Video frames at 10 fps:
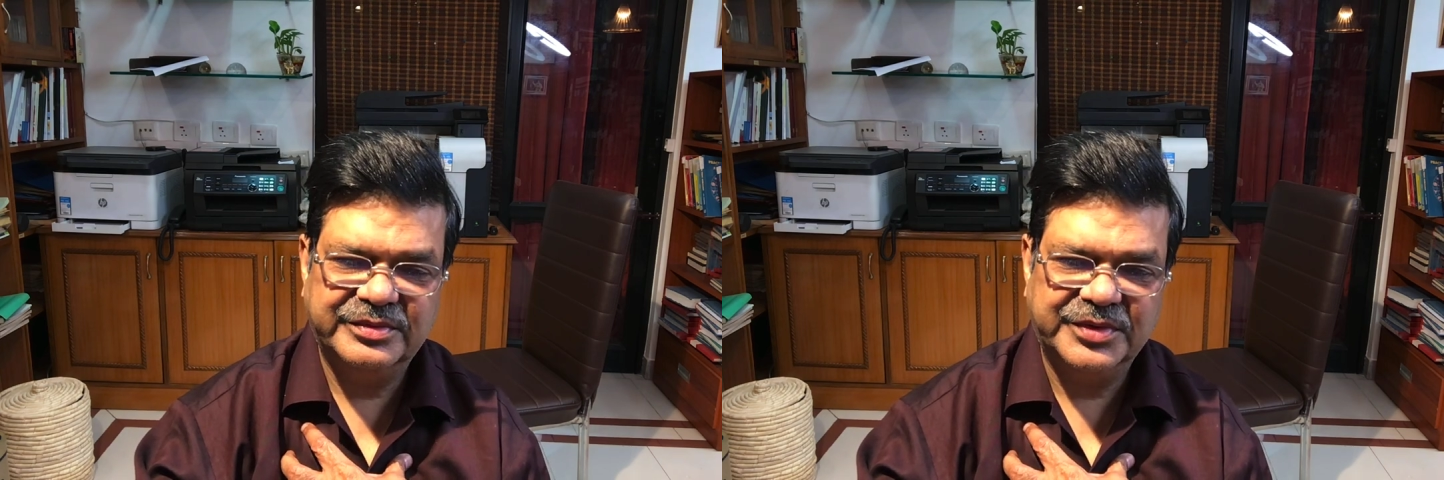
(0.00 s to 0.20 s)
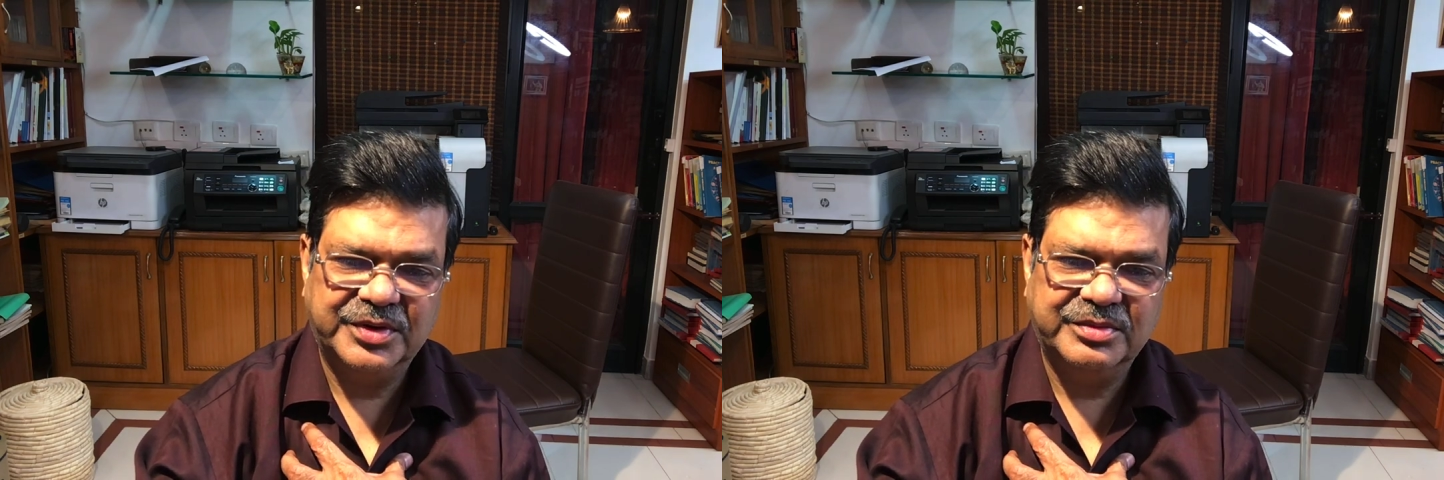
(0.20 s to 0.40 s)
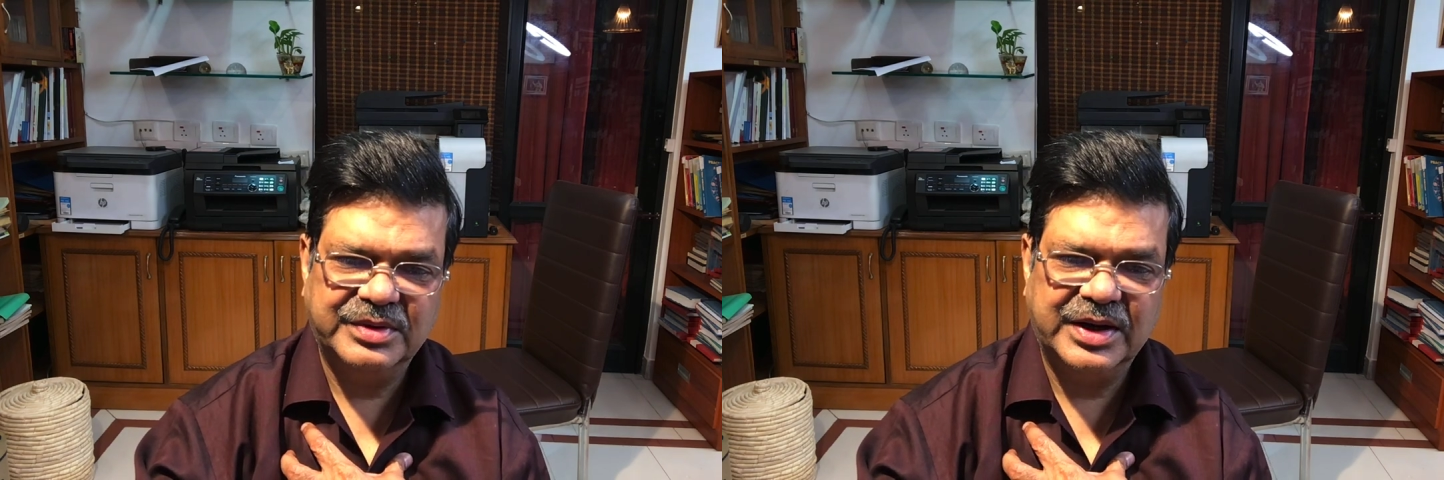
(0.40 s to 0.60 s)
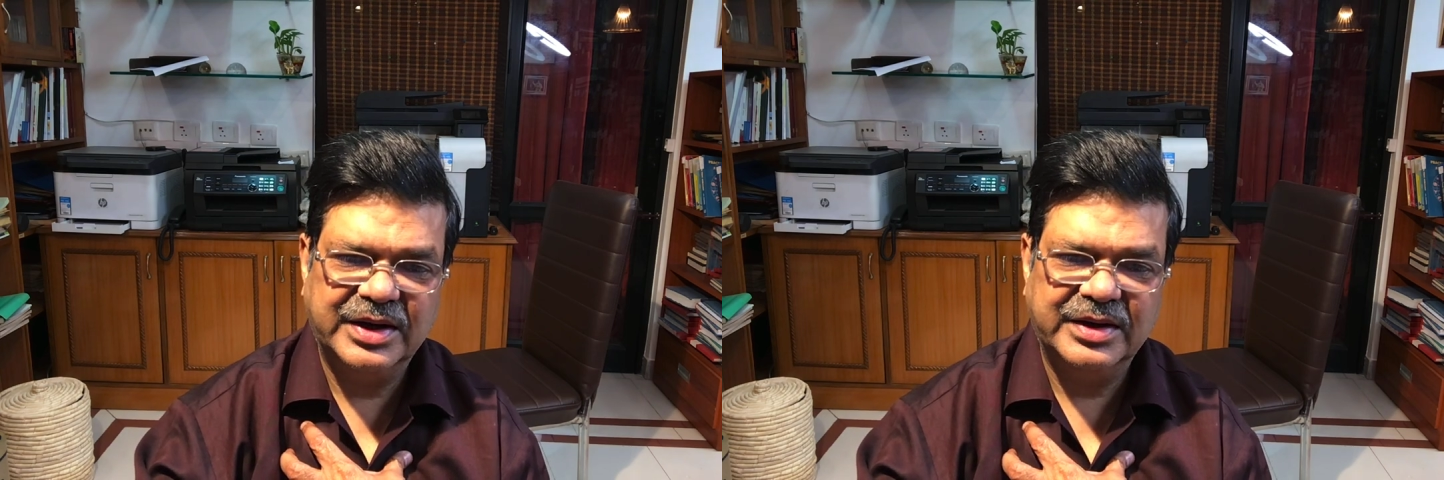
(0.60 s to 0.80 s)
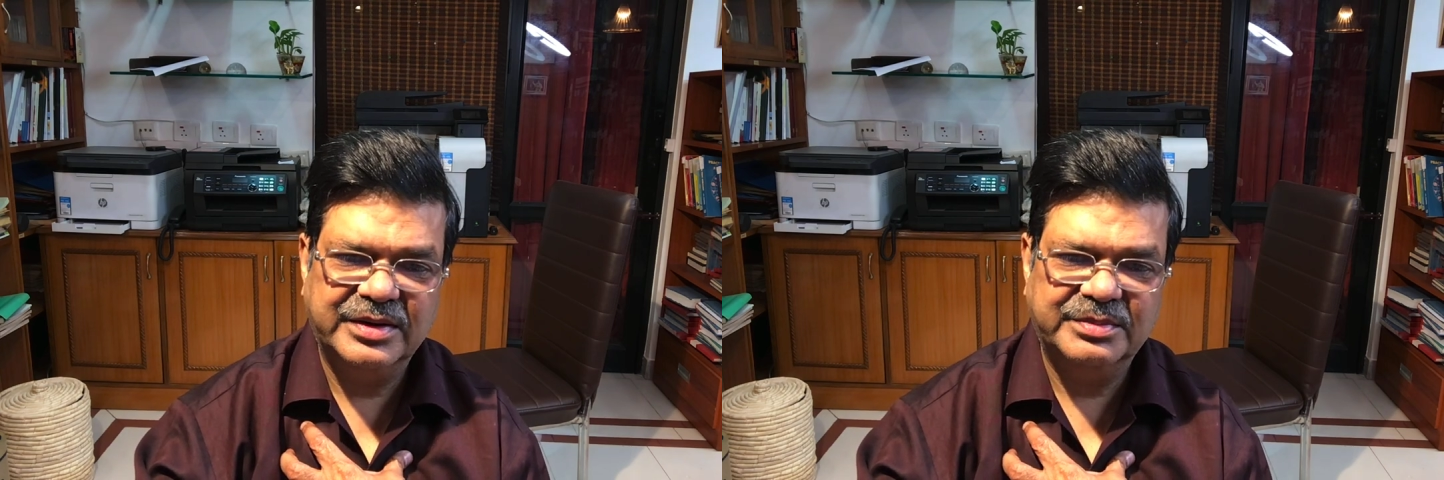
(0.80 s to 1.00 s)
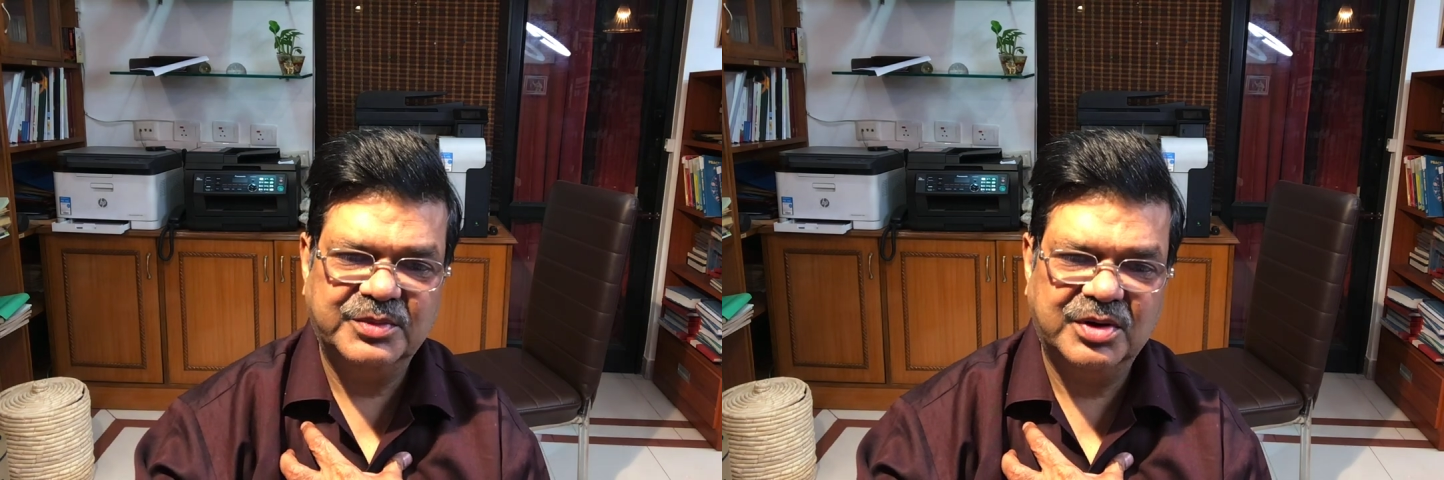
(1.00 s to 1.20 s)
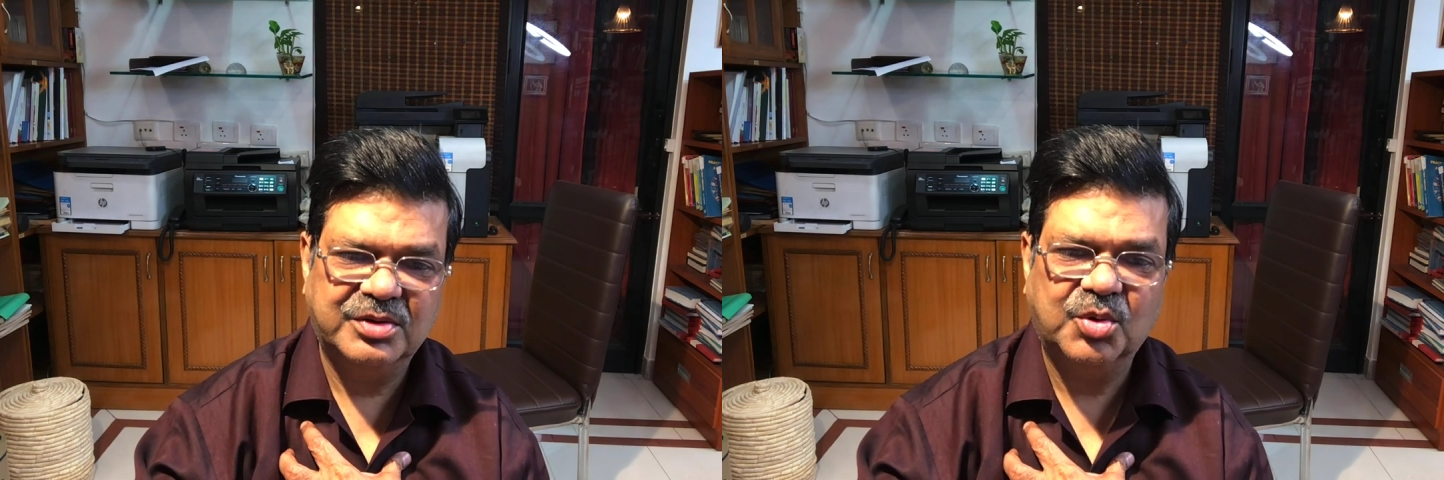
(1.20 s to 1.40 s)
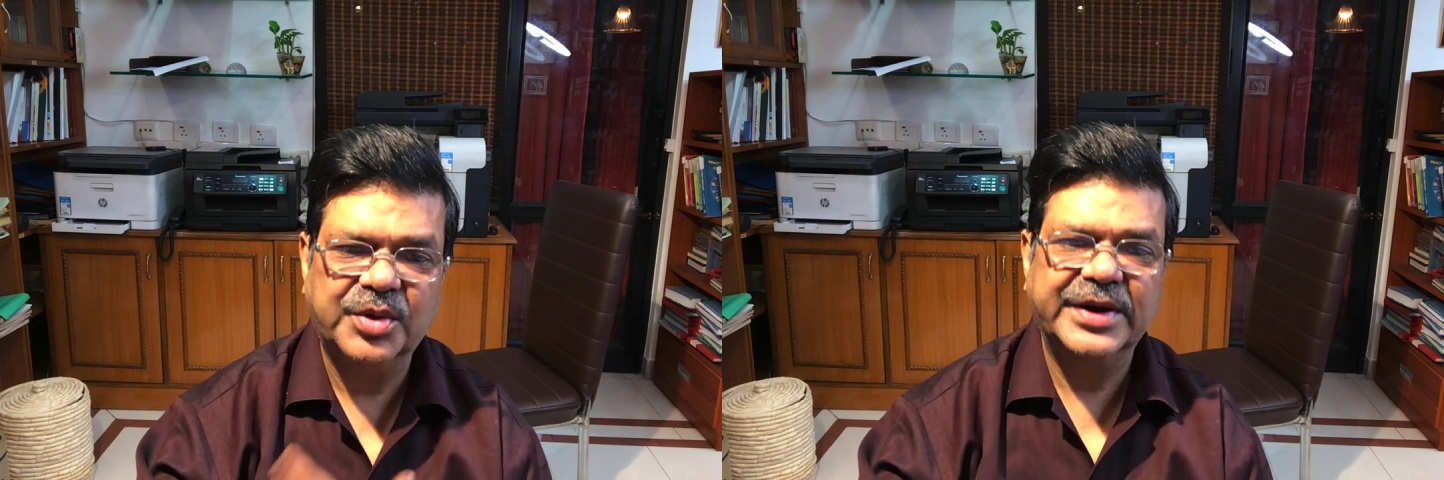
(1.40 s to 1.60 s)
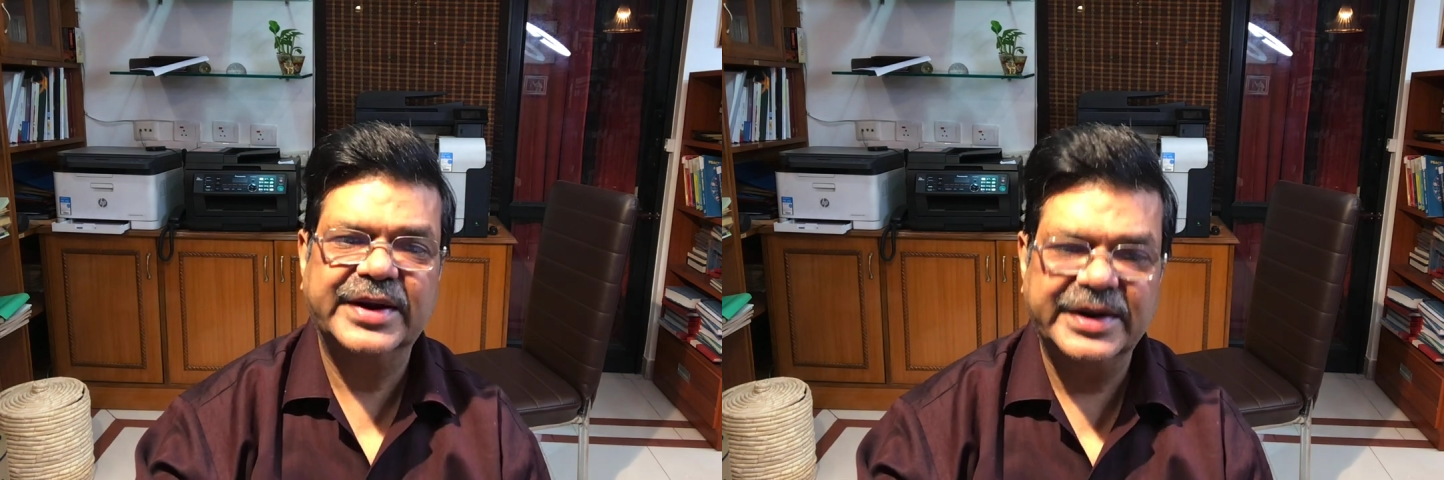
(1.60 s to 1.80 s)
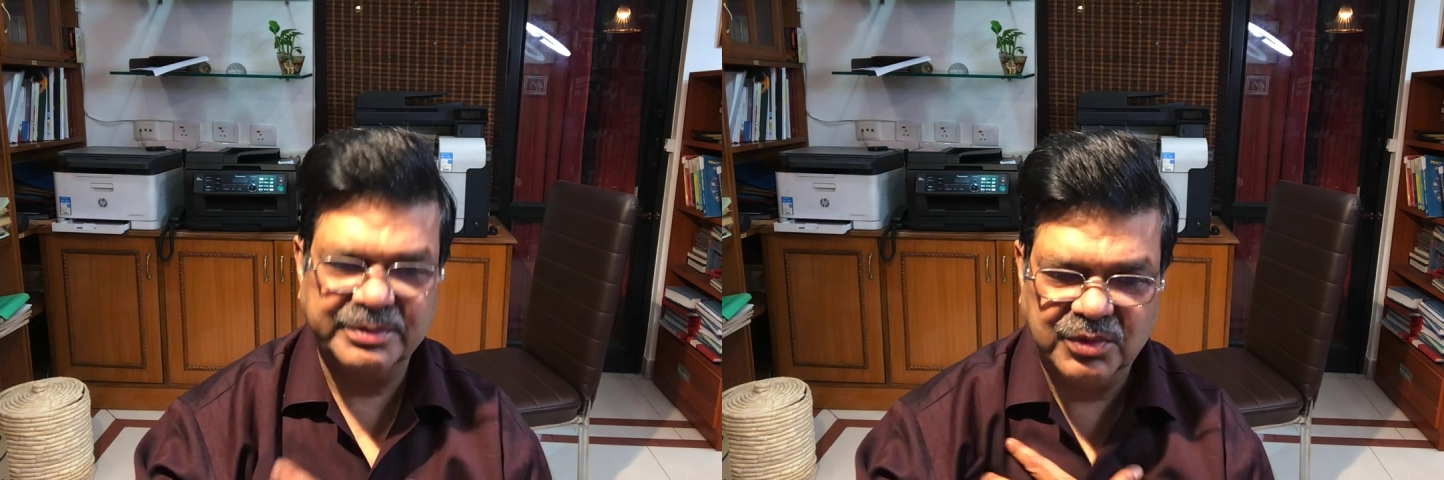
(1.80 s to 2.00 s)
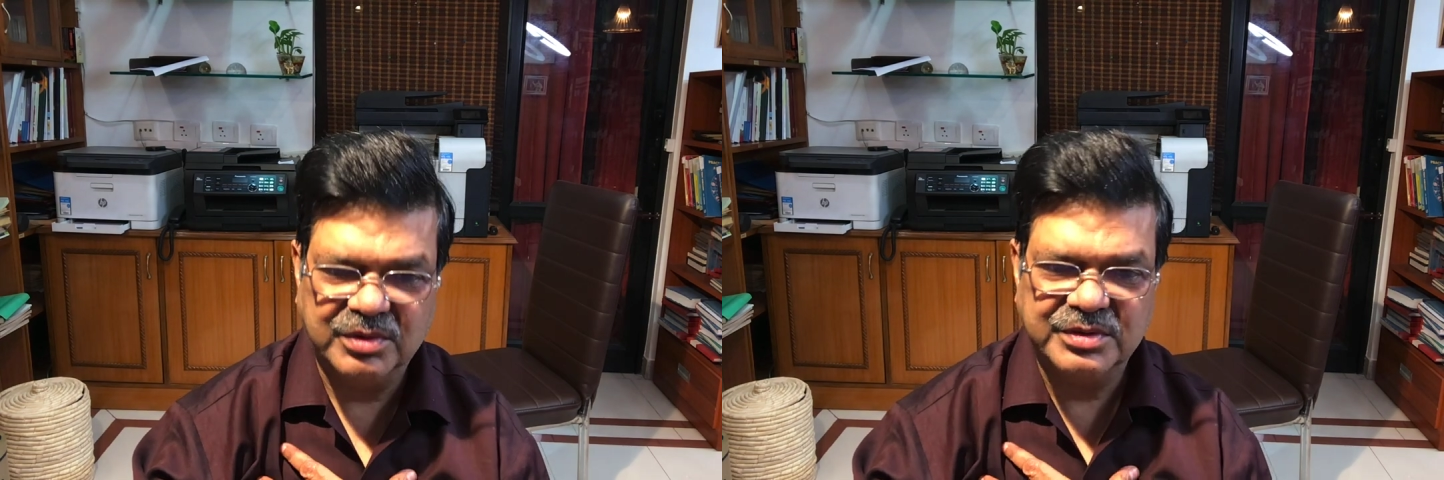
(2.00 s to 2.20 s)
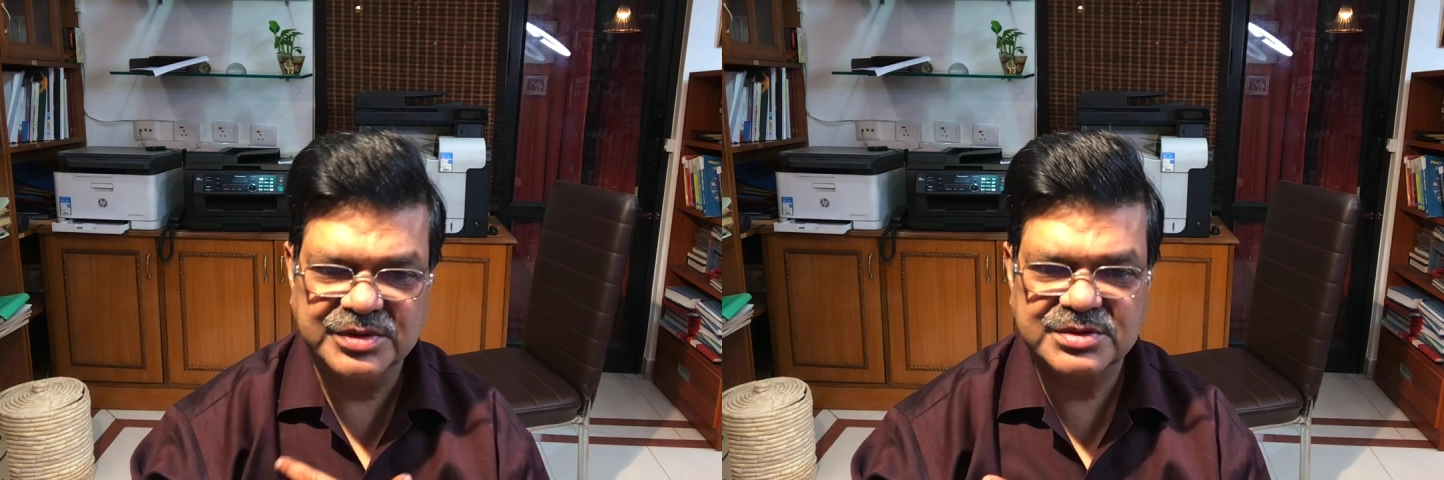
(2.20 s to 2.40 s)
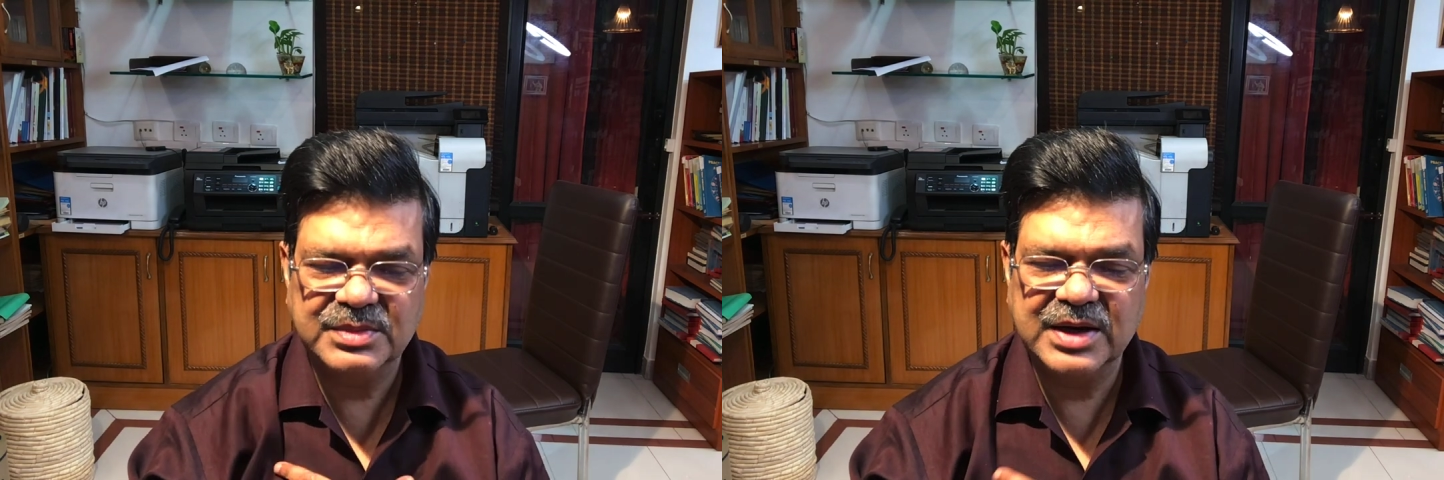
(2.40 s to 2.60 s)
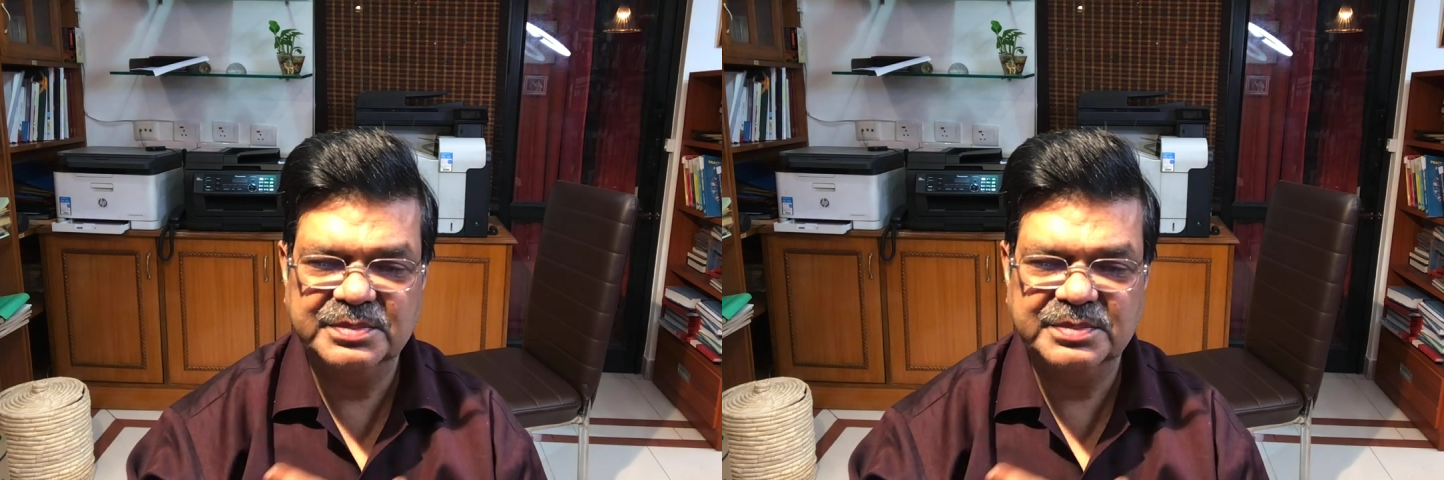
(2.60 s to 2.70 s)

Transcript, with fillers: you know I'm not quoting any book. It's my